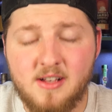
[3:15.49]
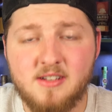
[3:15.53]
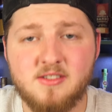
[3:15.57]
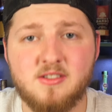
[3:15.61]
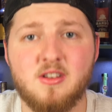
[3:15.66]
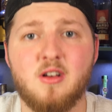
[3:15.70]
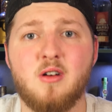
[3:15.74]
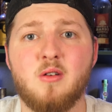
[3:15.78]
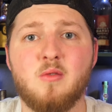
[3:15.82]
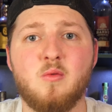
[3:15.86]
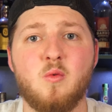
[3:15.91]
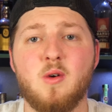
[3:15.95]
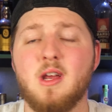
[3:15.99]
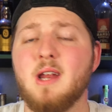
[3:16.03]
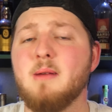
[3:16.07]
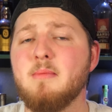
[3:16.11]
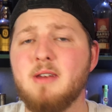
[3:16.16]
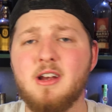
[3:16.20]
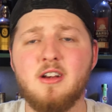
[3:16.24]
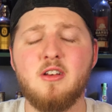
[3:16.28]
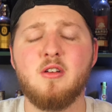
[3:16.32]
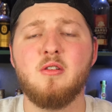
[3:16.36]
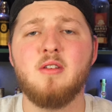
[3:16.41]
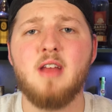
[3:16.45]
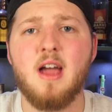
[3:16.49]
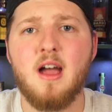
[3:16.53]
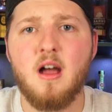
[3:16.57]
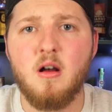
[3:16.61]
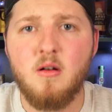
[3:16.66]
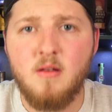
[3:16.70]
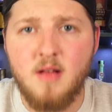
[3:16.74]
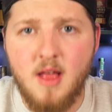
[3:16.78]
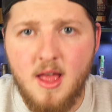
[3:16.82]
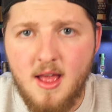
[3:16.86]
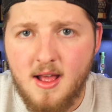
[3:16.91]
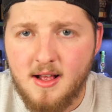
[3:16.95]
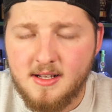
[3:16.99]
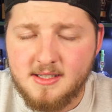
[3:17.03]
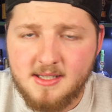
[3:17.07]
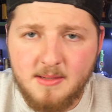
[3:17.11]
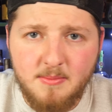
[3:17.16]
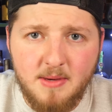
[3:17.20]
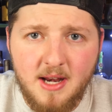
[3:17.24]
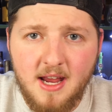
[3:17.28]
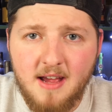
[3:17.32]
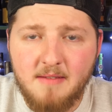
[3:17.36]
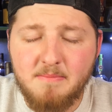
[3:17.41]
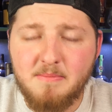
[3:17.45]
So what I'm gonna do now is
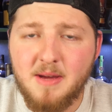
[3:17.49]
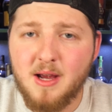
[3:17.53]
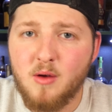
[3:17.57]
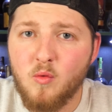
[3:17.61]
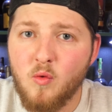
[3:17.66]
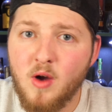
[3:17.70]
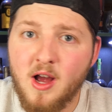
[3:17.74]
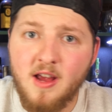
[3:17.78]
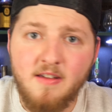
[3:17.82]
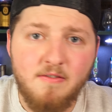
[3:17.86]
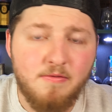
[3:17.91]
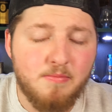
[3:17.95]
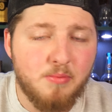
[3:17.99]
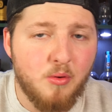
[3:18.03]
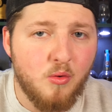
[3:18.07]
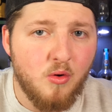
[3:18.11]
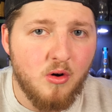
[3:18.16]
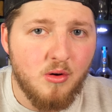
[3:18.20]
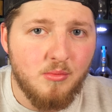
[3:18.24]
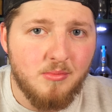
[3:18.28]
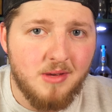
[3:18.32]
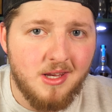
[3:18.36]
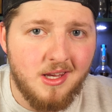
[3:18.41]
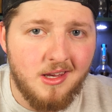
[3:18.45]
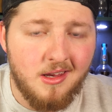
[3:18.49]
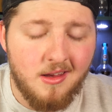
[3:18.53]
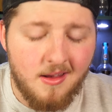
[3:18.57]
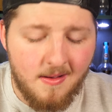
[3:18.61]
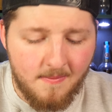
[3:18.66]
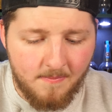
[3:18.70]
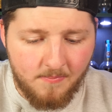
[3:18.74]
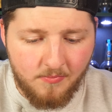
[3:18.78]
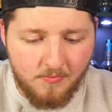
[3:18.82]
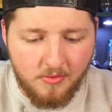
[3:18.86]
I'm gonna have my wife pour me